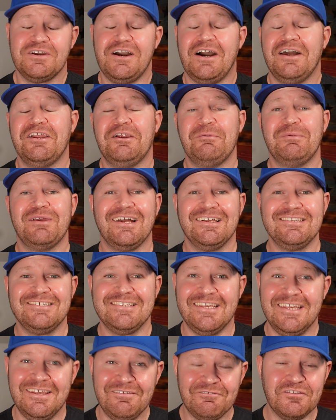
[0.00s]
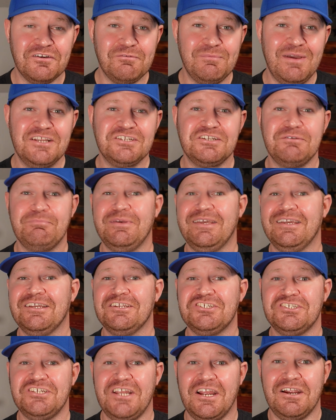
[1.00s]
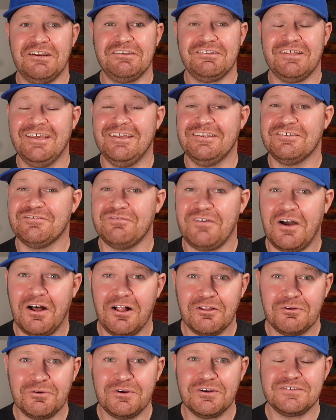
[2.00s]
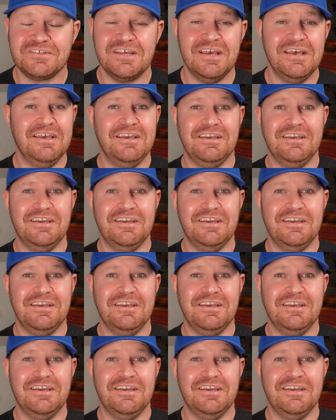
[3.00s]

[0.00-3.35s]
on here because the information being shared to his followers,